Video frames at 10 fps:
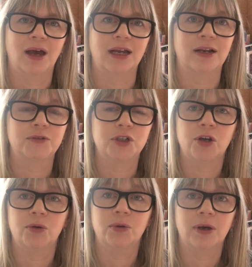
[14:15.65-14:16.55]
I'd love to
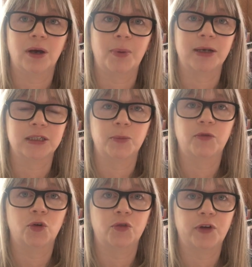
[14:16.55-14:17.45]
know about some of
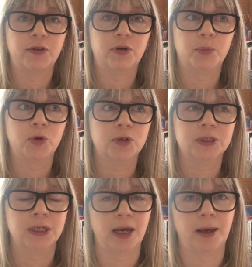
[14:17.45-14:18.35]
your favourite
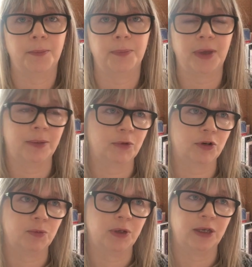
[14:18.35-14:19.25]
books. I'm going
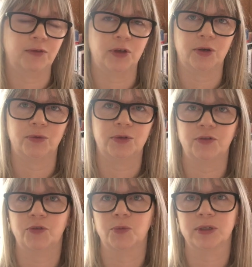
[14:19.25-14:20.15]
to be giving you
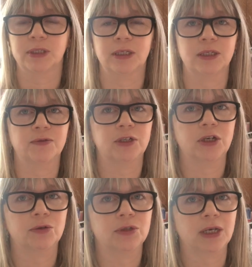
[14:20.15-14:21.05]
different ones in these
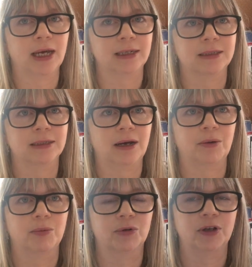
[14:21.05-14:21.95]
videos, and I
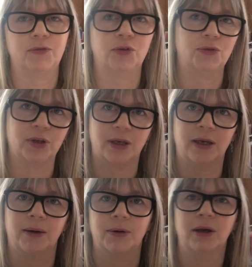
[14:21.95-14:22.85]
will give you
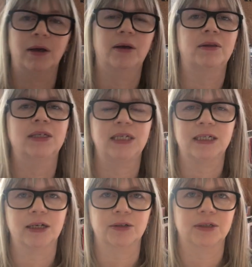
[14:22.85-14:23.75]
the
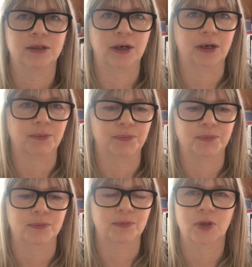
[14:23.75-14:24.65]
details
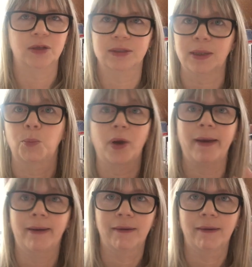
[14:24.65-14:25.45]
somewhere